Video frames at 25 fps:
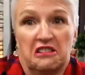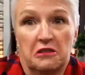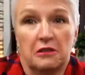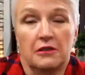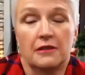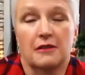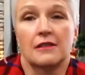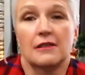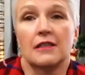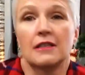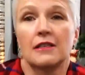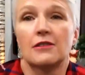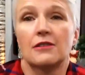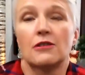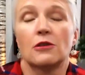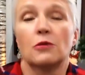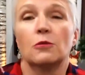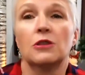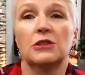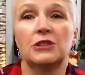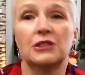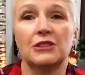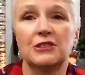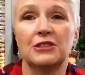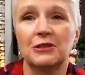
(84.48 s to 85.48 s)
you can see, so
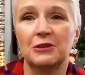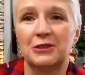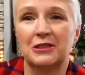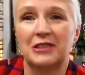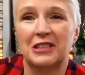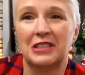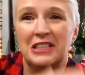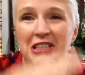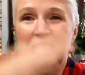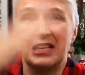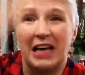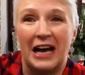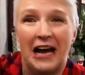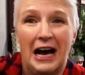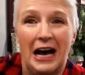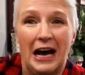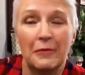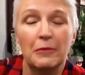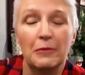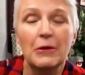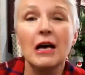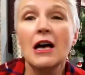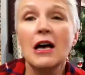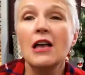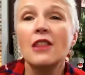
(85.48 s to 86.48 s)
we'll just use the
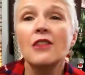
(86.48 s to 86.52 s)
top.